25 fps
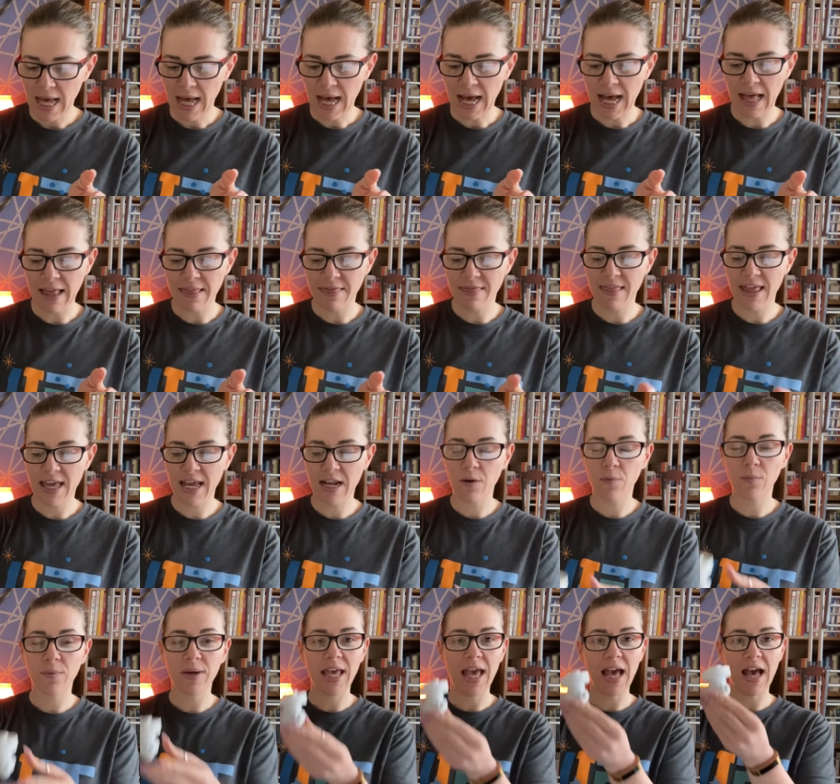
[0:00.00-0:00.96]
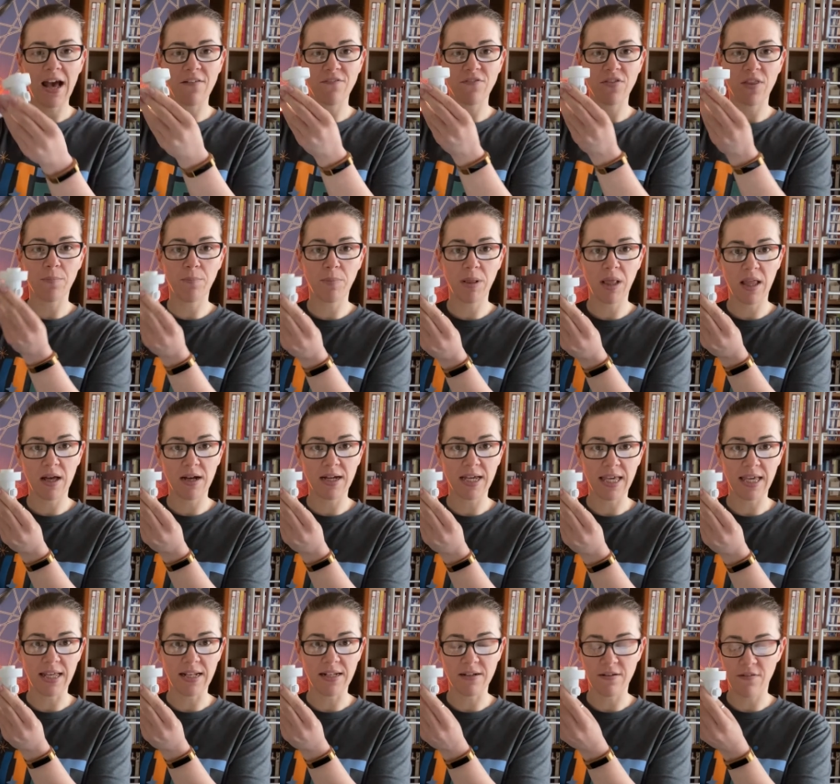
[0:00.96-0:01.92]
And then we have the
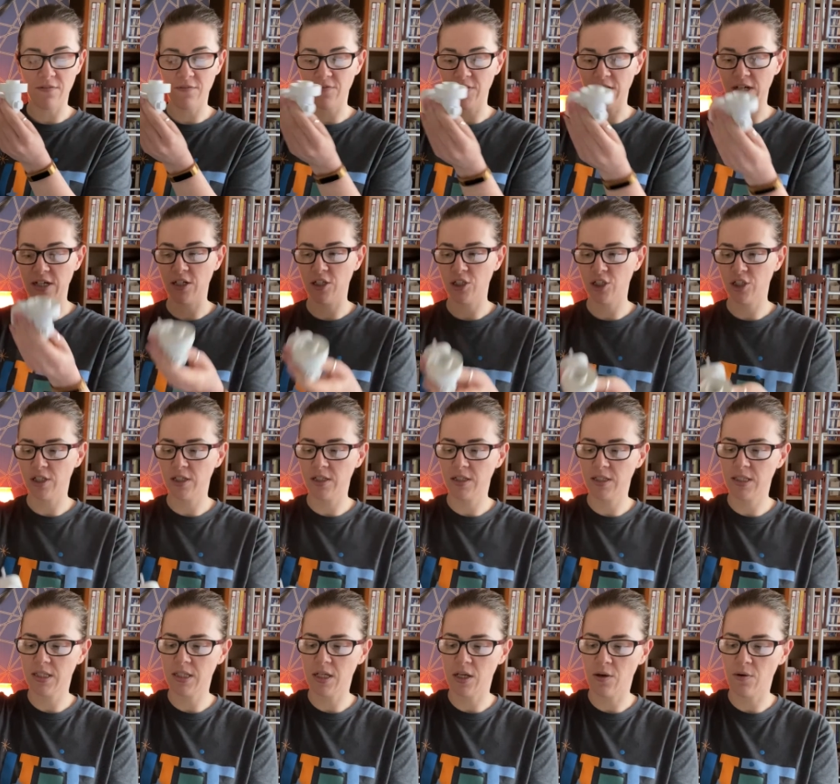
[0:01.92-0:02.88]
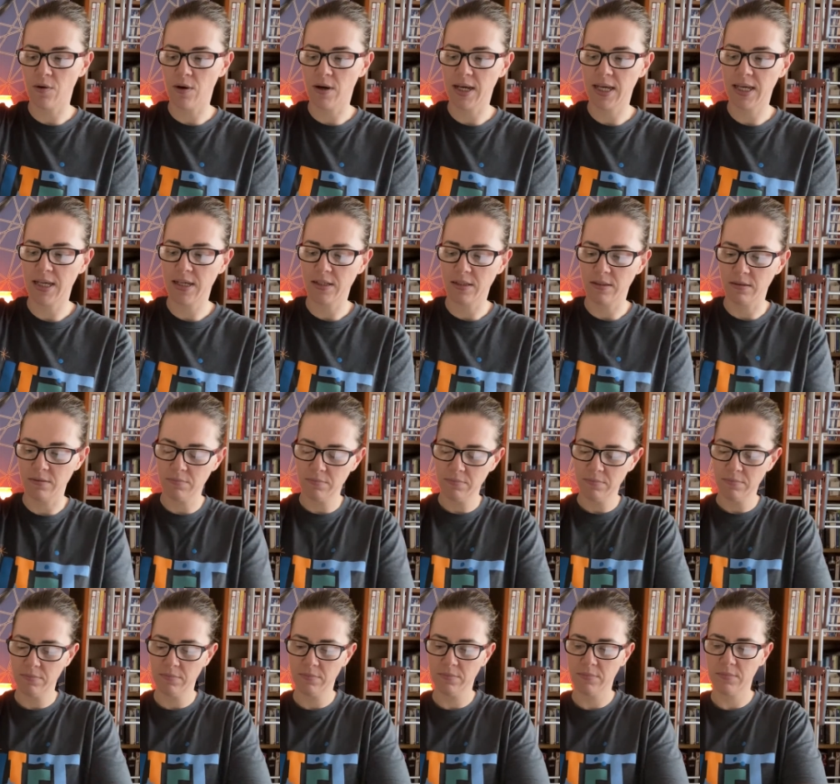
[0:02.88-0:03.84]
plug-in version. So I can
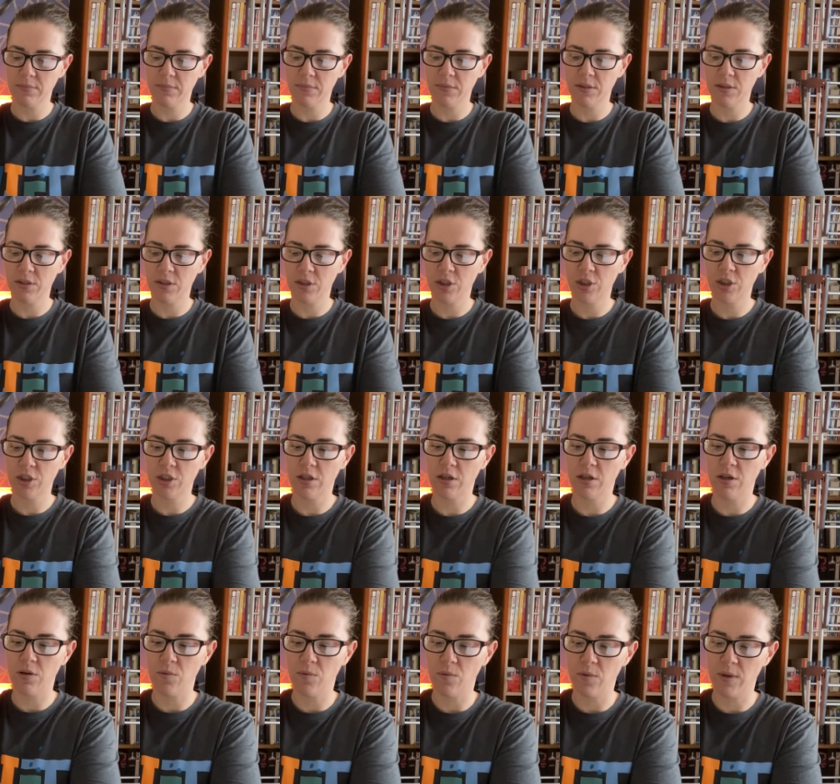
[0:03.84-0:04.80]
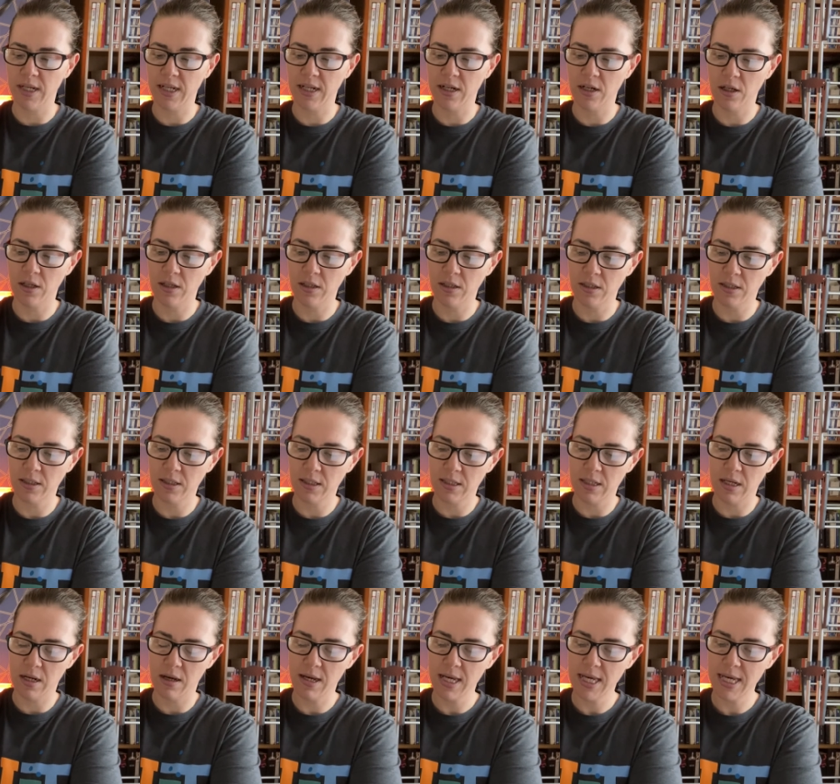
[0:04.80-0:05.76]
show you what it looks
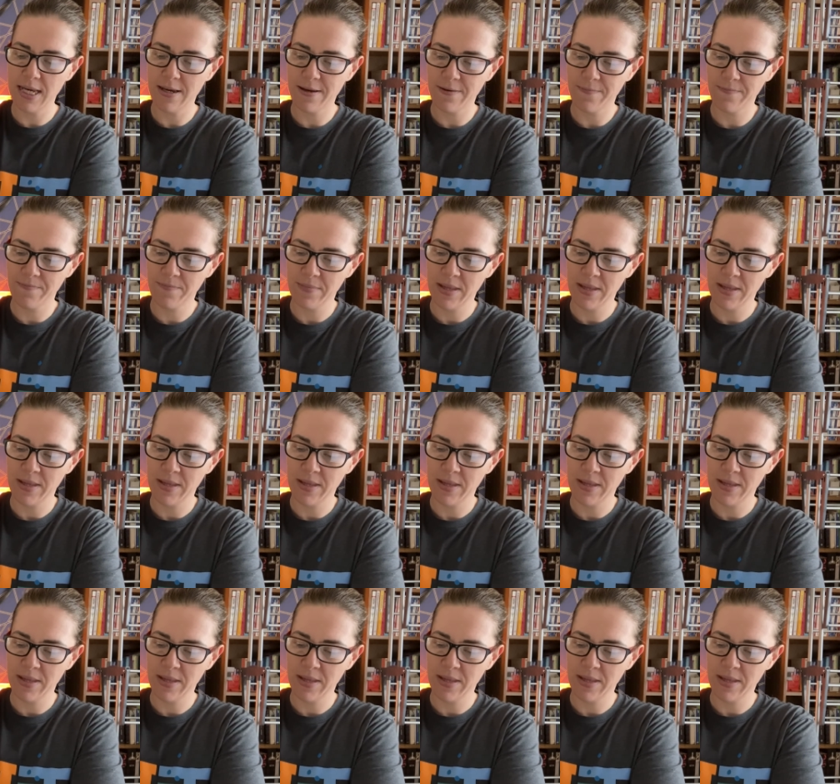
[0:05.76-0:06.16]
like.